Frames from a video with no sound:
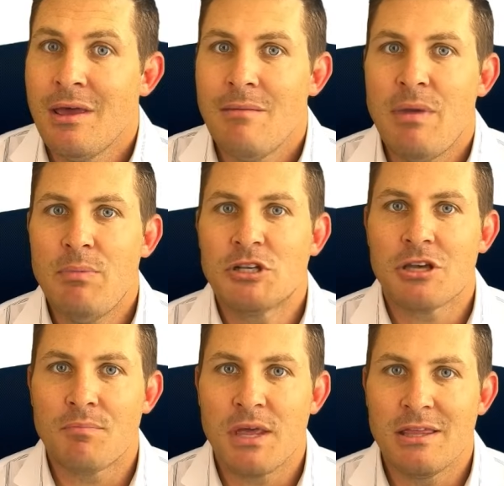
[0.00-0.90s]
Maybe
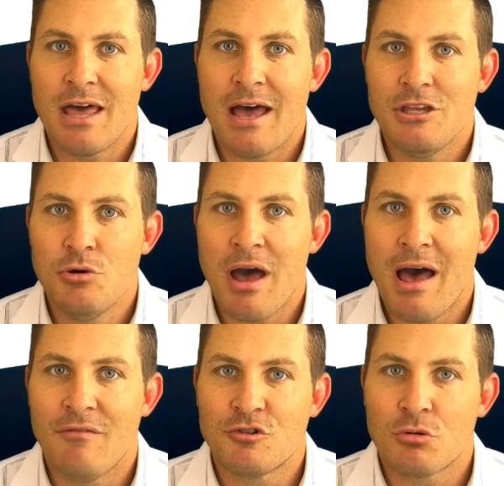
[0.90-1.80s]
something that you
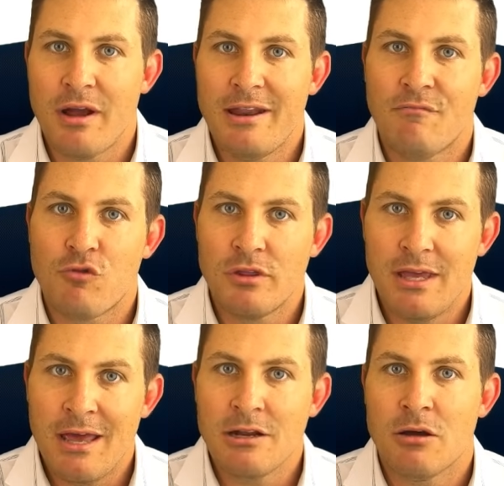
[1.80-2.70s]
have created for the
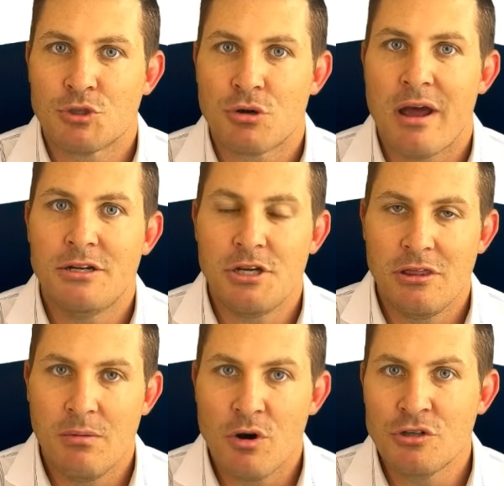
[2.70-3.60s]
income strategy and
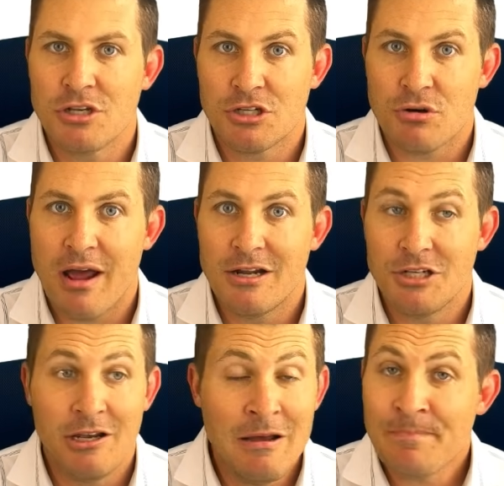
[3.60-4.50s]
the emergency
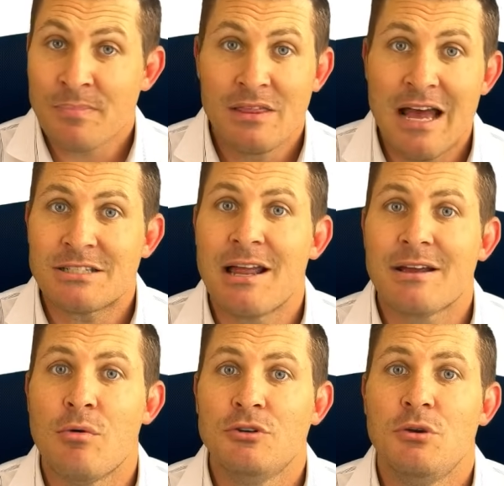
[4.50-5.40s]
strategy that's not
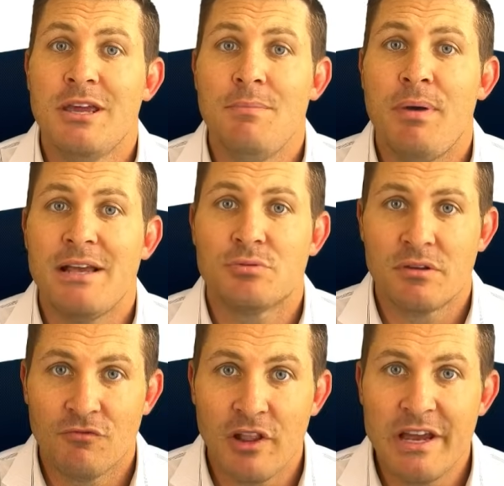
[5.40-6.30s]
going to keep pace with
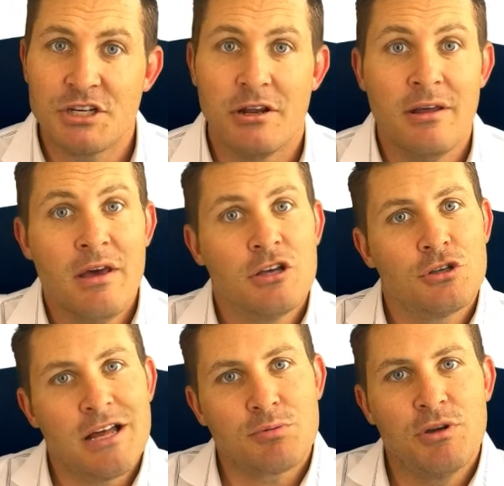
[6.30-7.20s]
inflation. So
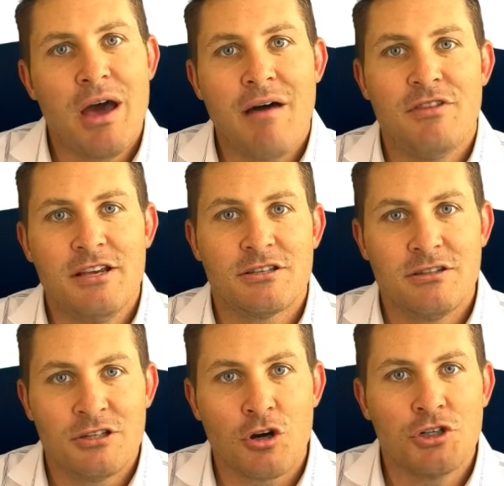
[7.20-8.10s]
that's why you have these
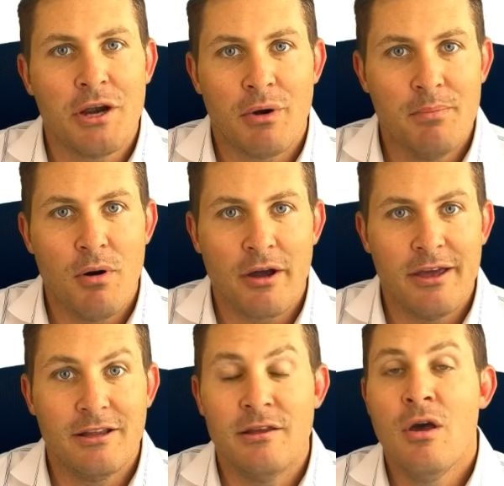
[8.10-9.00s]
tertiary
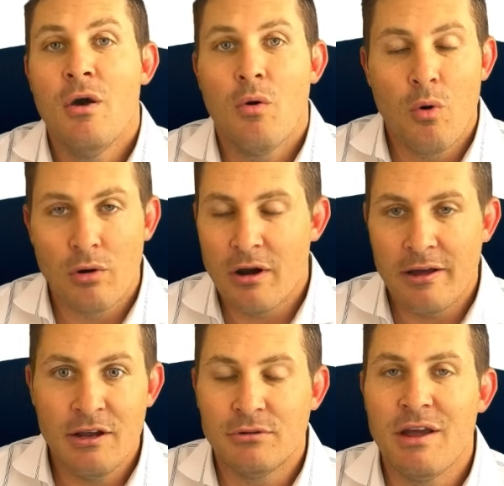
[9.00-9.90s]
bucket or
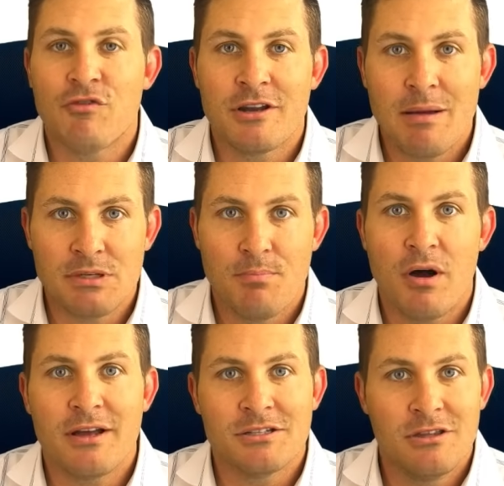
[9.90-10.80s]
different types of
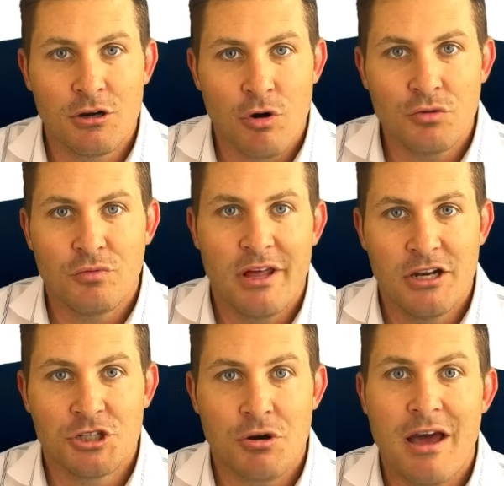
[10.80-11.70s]
buckets in the growth related
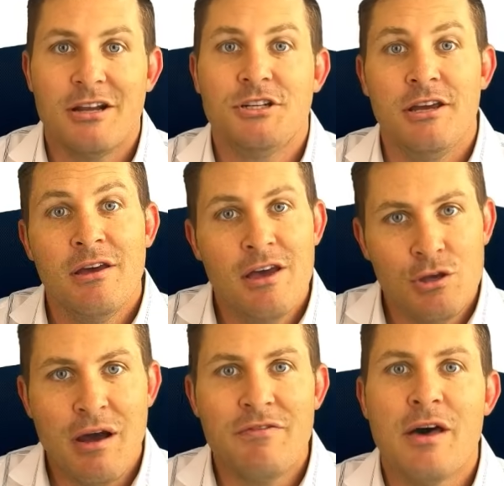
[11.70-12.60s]
strategy.
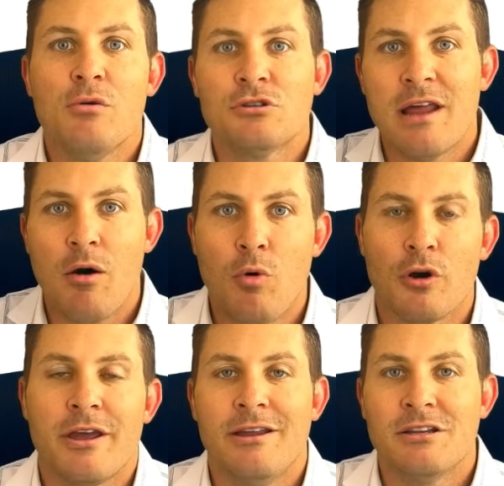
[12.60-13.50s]
You have those now
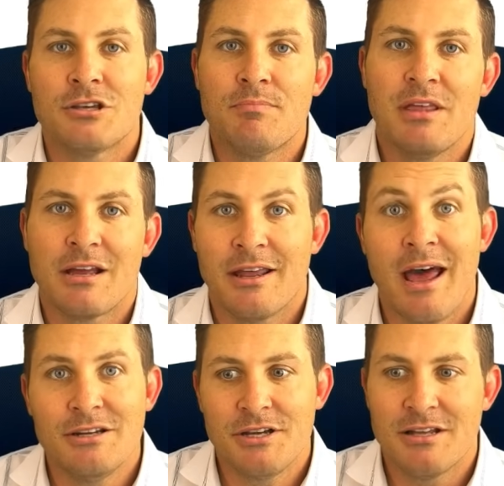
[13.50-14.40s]
working into something that could
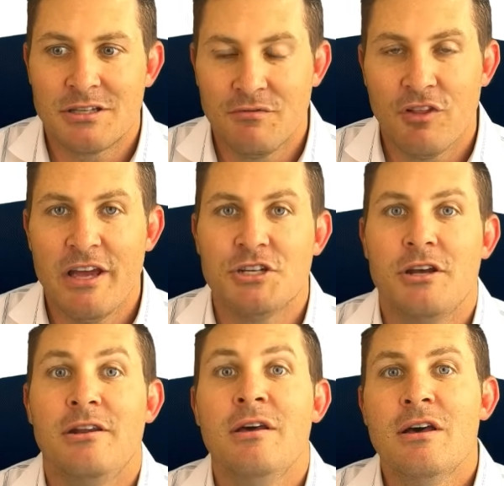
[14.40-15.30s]
hedge against
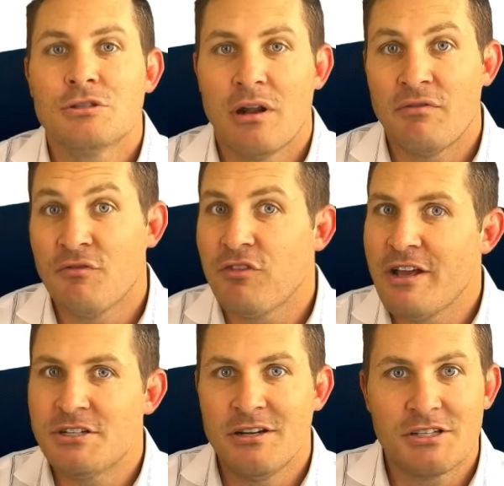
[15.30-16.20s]
inflation, so that if
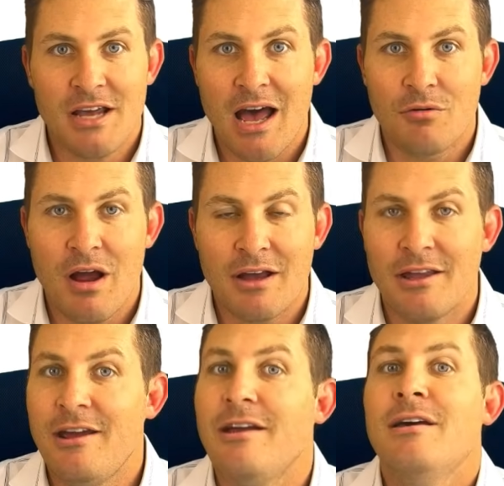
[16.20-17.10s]
inflation is
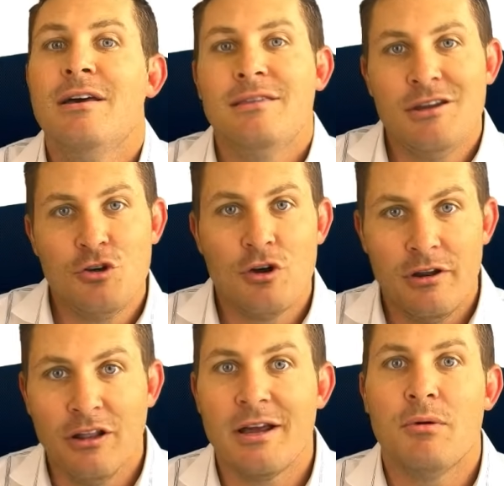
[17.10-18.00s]
skyrocketing, then you could
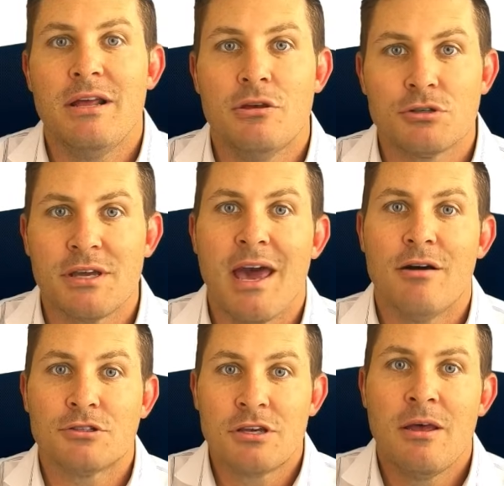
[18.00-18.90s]
liquidate those
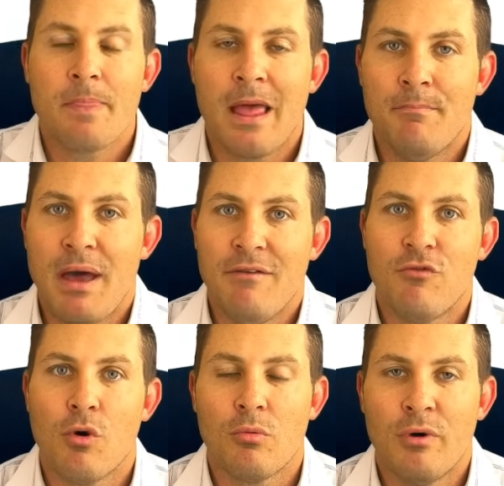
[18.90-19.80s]
accounts and pay
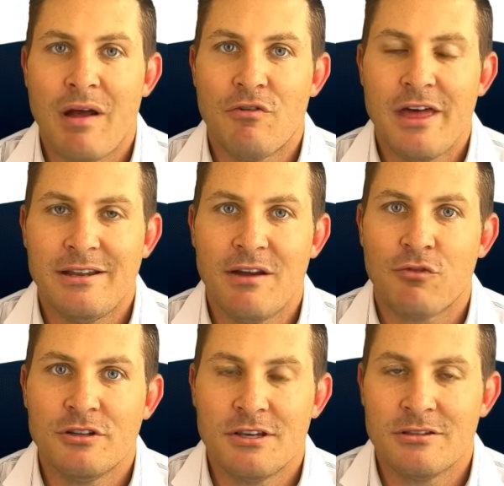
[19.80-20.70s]
for whatever that
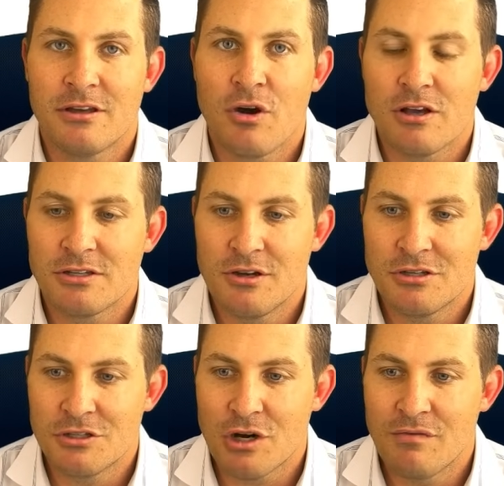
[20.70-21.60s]
difference is in the cost of goods
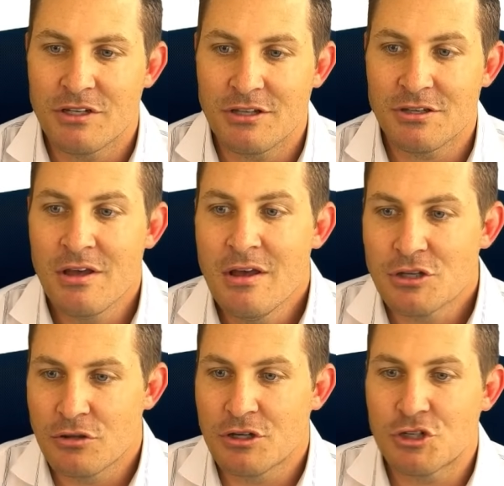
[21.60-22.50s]
and services.
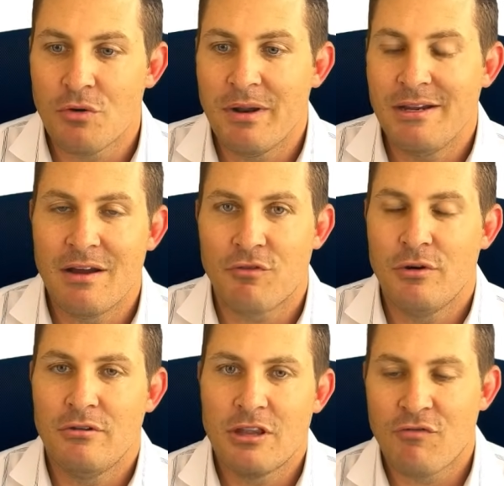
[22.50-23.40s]
So there's so many
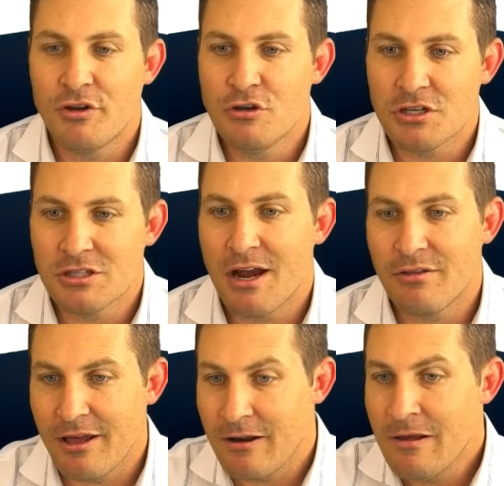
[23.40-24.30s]
different uses there. And then